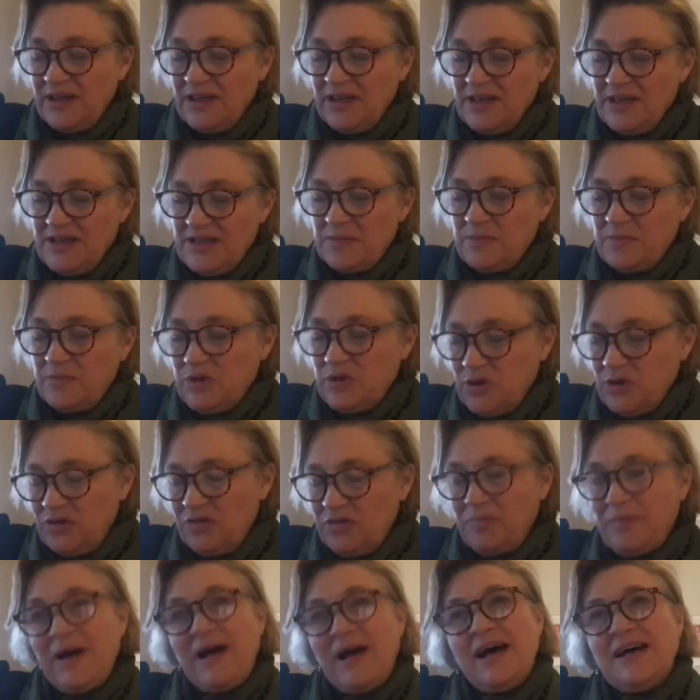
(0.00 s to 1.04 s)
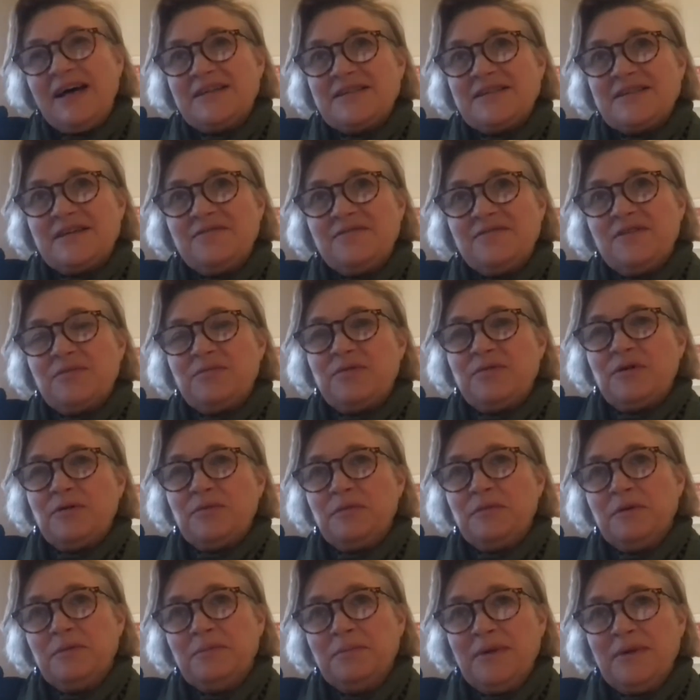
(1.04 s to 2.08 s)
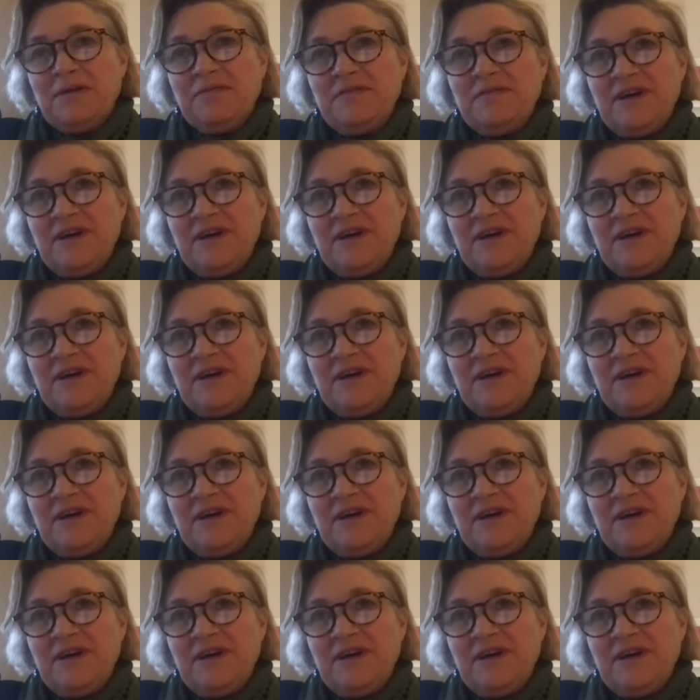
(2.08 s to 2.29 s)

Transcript: it's sort of part of the problem of